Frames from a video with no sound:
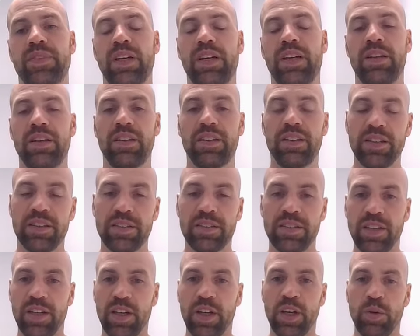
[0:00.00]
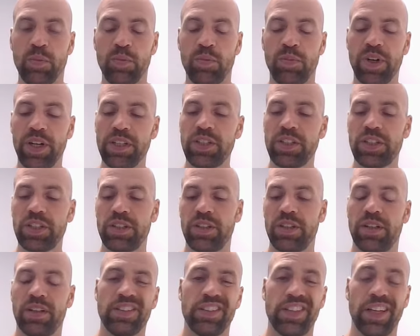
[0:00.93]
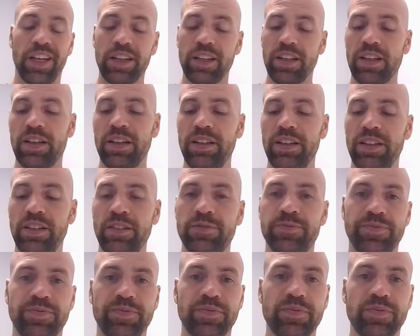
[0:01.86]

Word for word: And this bridge technically